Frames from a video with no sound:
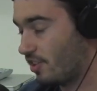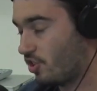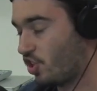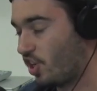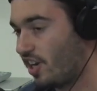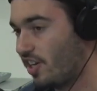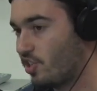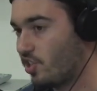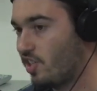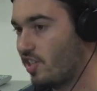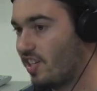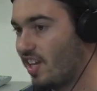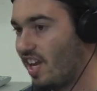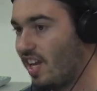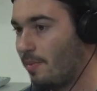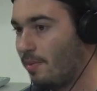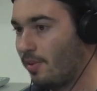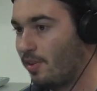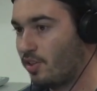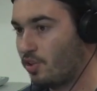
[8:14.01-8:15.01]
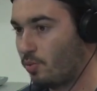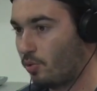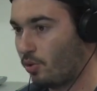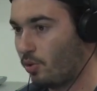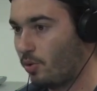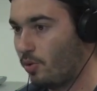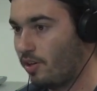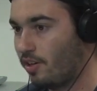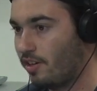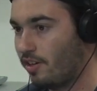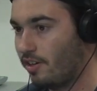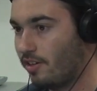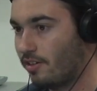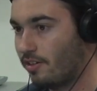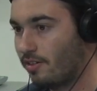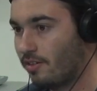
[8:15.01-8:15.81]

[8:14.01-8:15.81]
a changing game in this recruiting year.